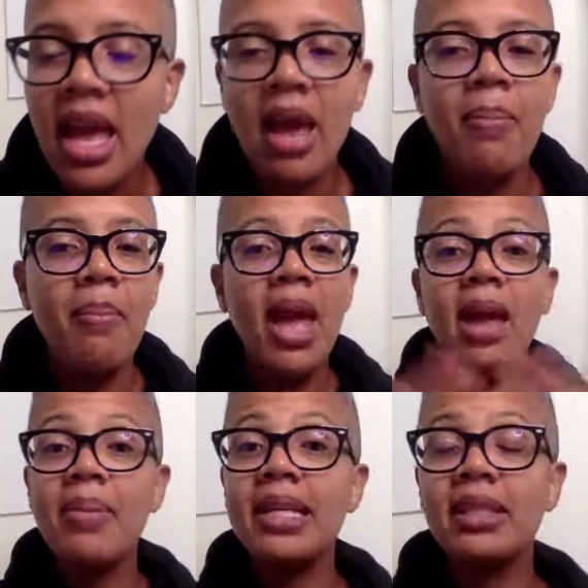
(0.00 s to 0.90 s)
And
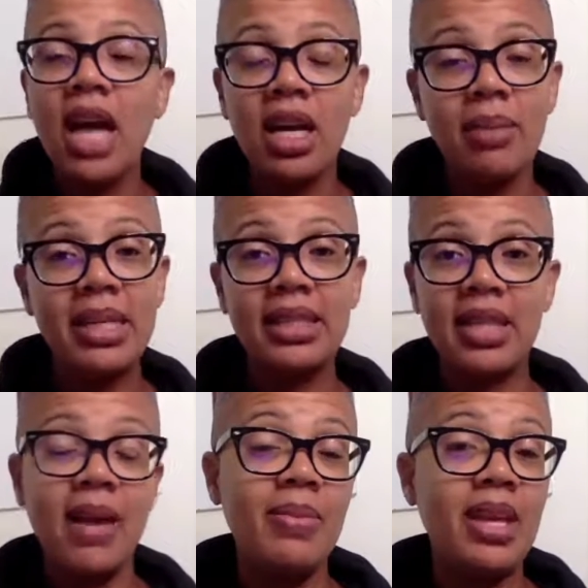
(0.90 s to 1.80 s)
maybe it's not going to be the
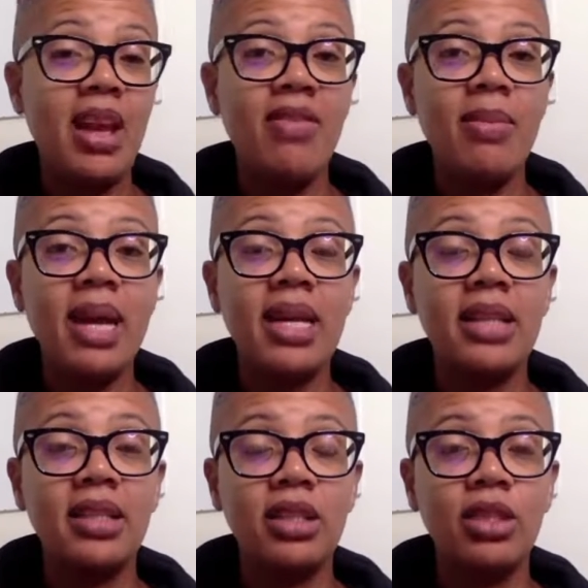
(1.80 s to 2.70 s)
same thing everybody
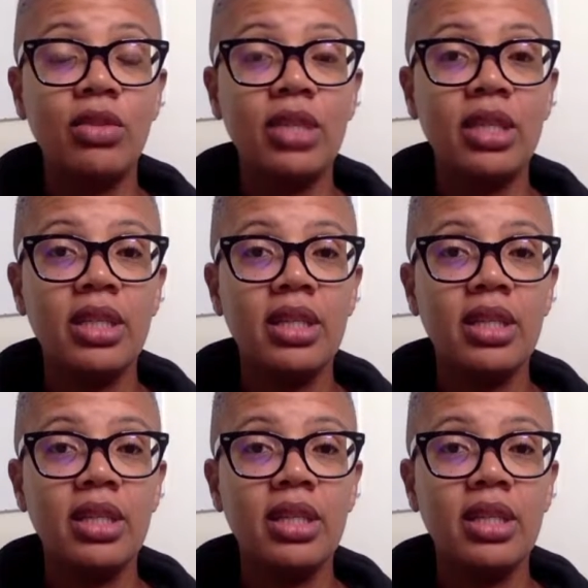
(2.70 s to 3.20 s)
else is doing.